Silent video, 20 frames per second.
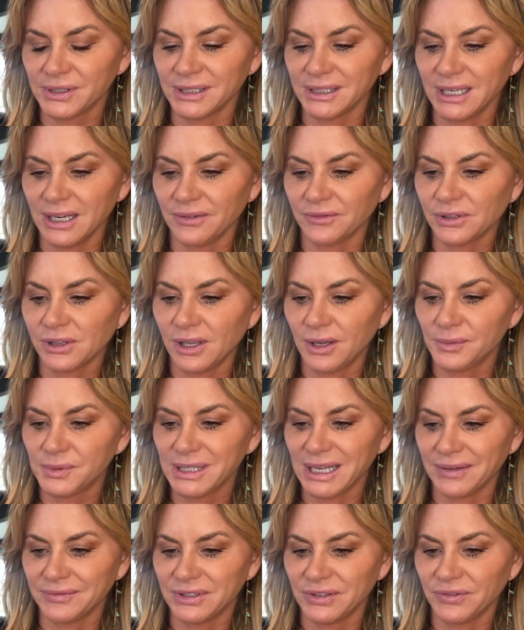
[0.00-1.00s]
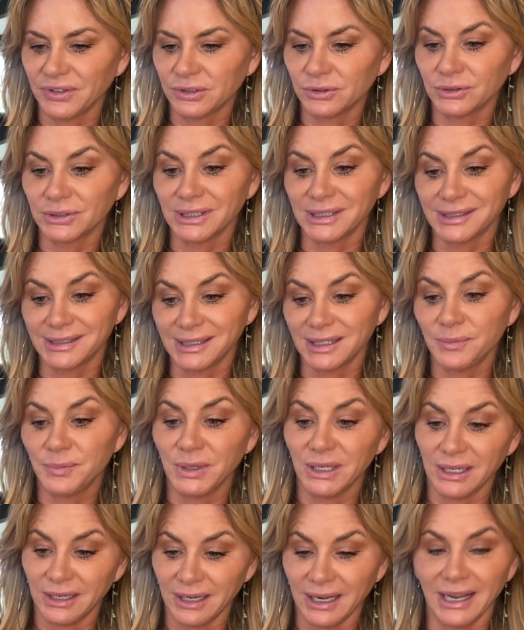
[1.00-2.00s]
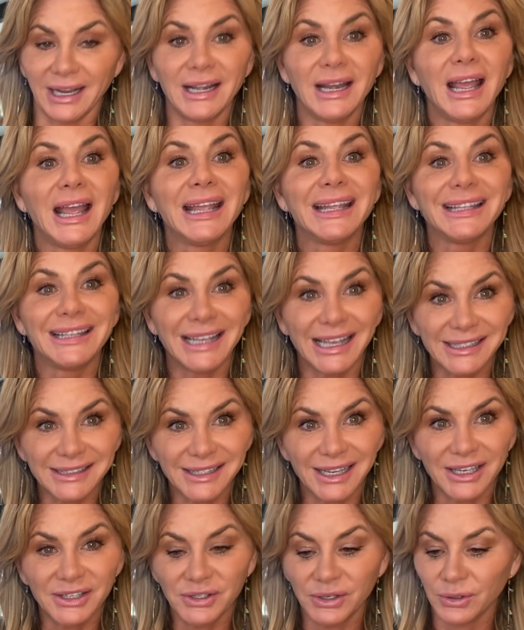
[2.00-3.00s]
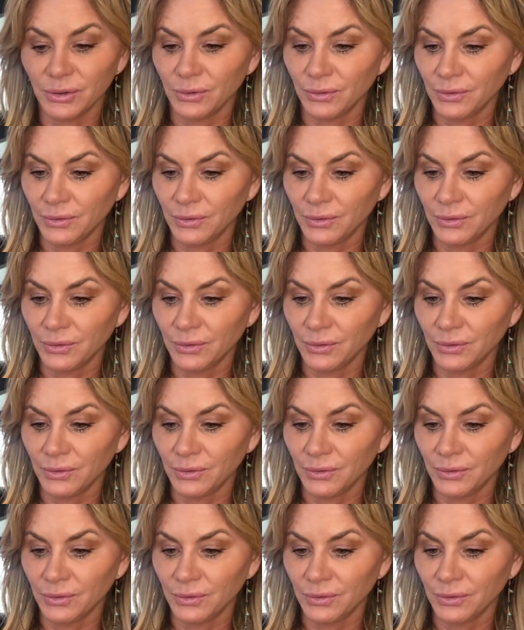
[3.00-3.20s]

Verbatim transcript: The 10 of clubs have difficulty sleeping at night. Yes, I do.